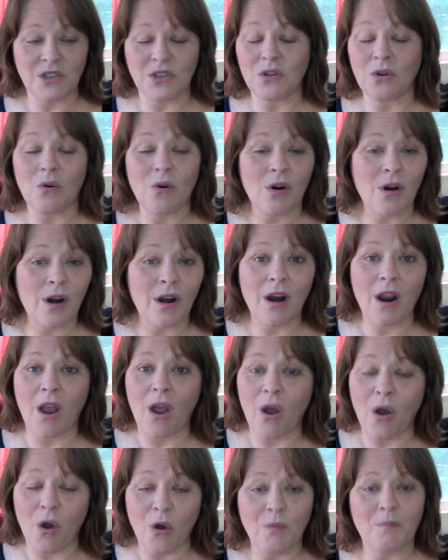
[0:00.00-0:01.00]
door
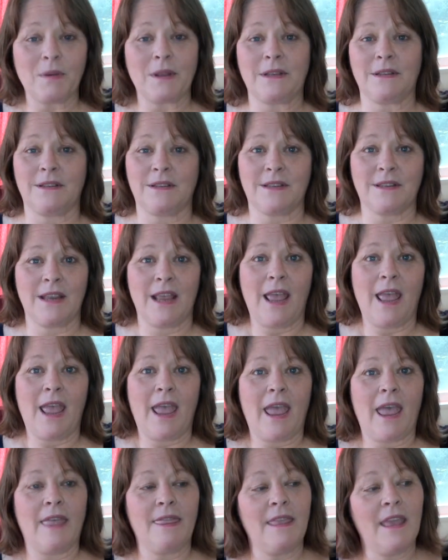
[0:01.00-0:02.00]
opens.
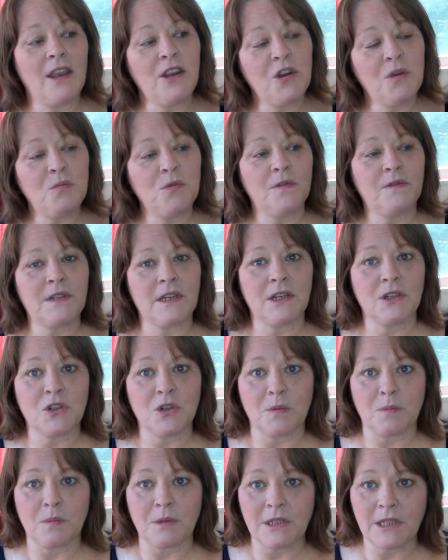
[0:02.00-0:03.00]
And then you move to
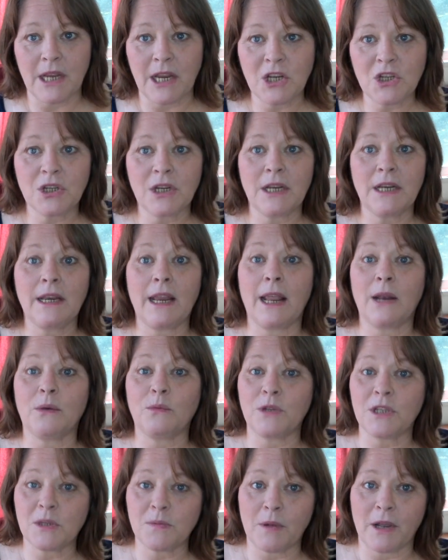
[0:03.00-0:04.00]
interpretation and
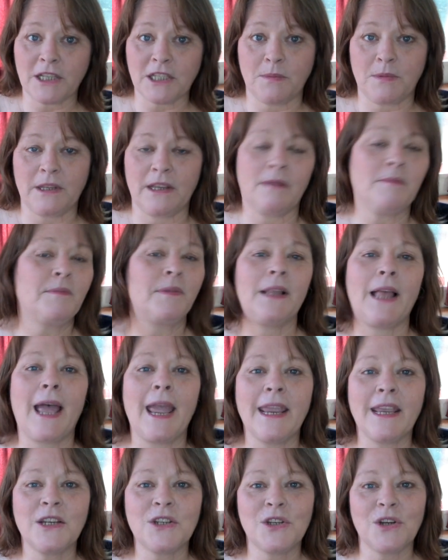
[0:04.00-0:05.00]
responsibly
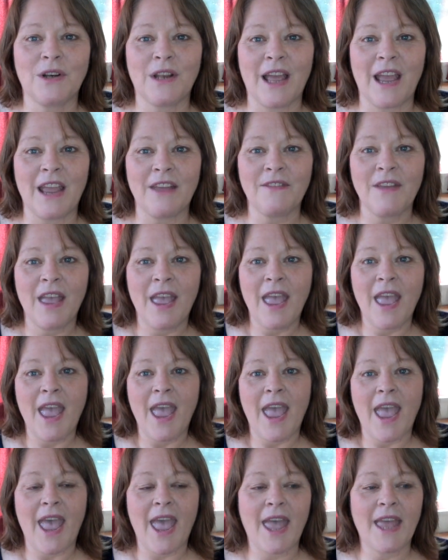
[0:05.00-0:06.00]
applying it to your life.
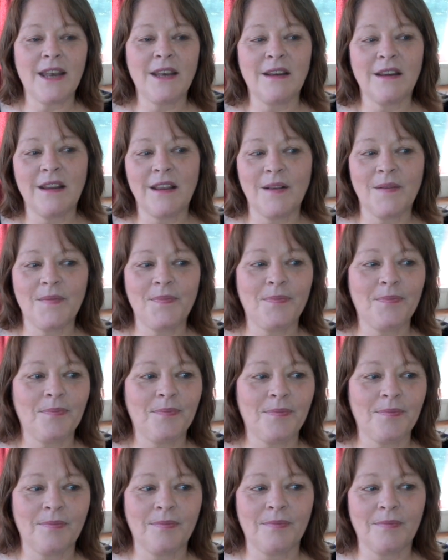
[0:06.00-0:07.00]
And,
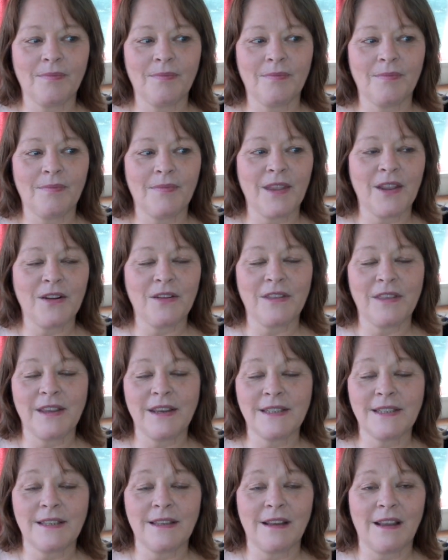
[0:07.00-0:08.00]
the thing
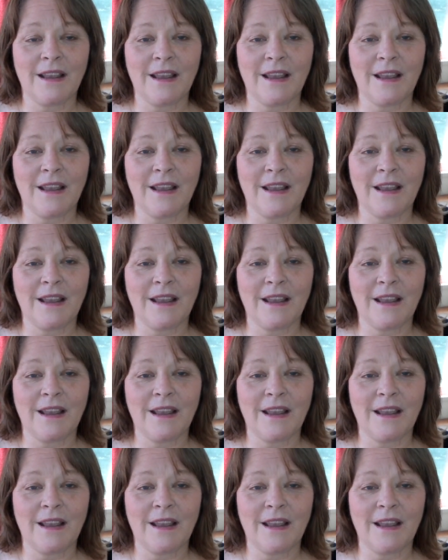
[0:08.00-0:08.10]
is,